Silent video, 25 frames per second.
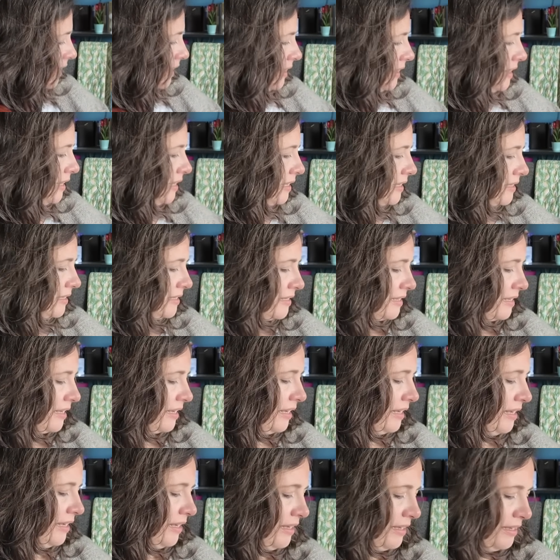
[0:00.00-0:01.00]
This
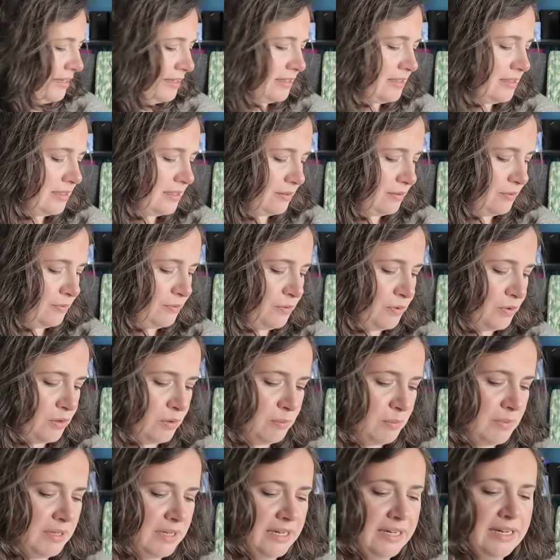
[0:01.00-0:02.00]
is
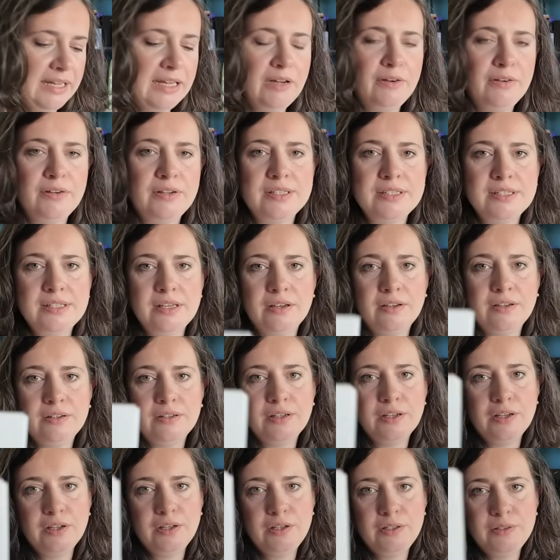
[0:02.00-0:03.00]
from Linares Yarn
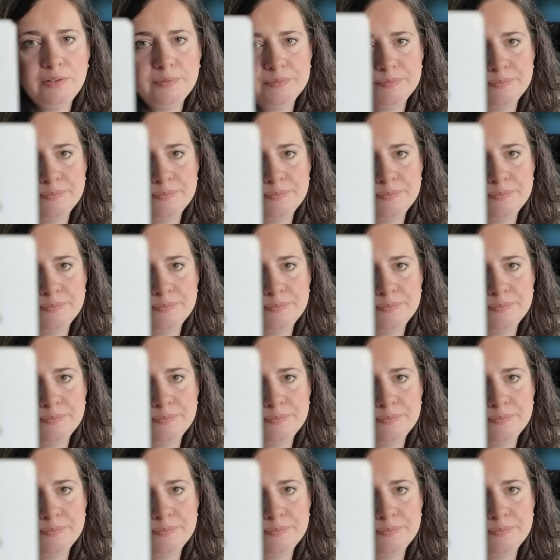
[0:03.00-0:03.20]
Co.